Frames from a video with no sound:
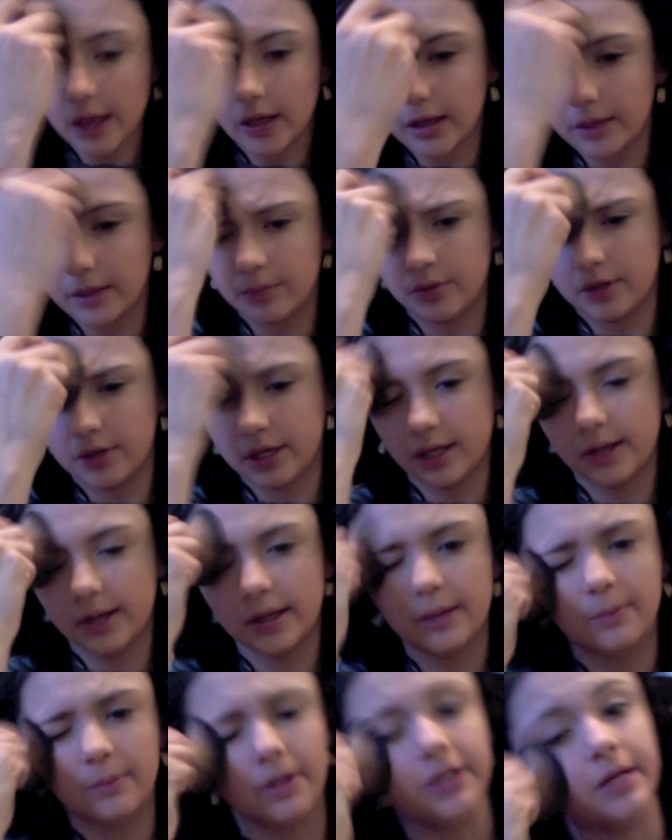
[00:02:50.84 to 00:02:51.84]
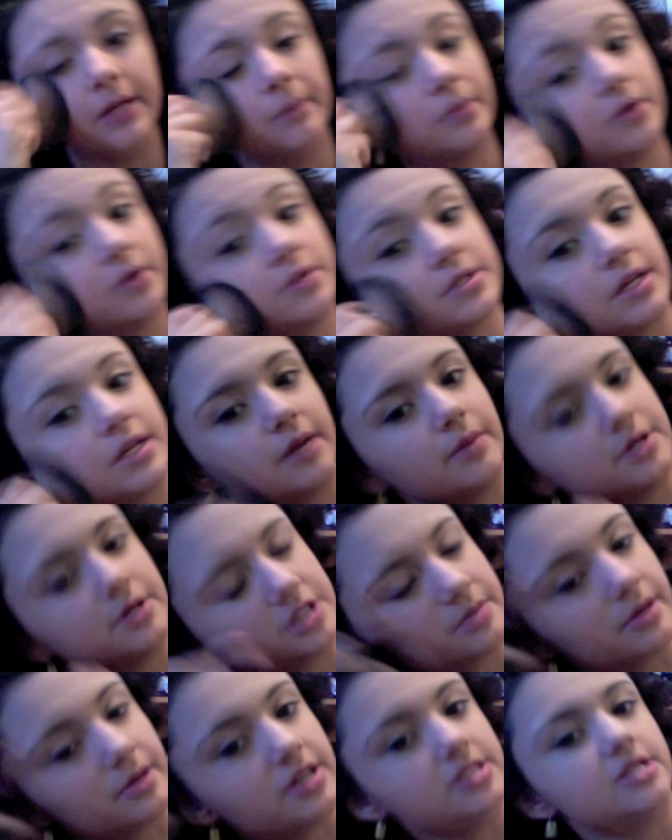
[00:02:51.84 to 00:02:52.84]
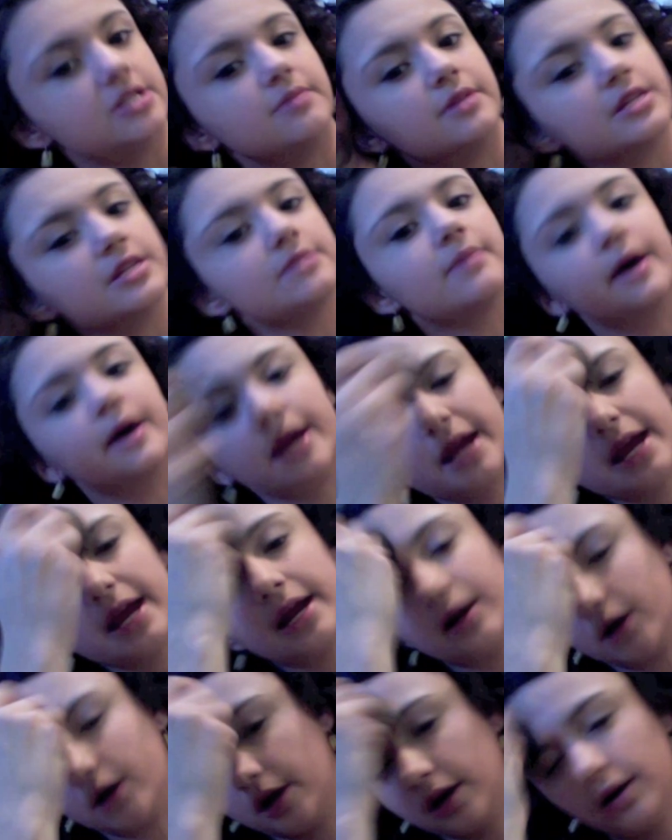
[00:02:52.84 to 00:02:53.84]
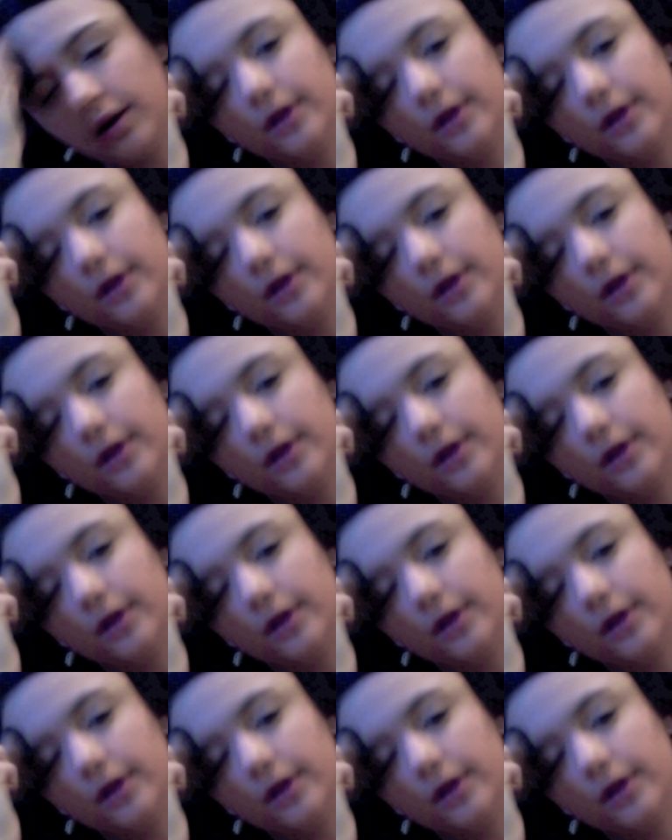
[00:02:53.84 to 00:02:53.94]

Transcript: and put it in my temples and I bet you I'm getting some of this in my hair.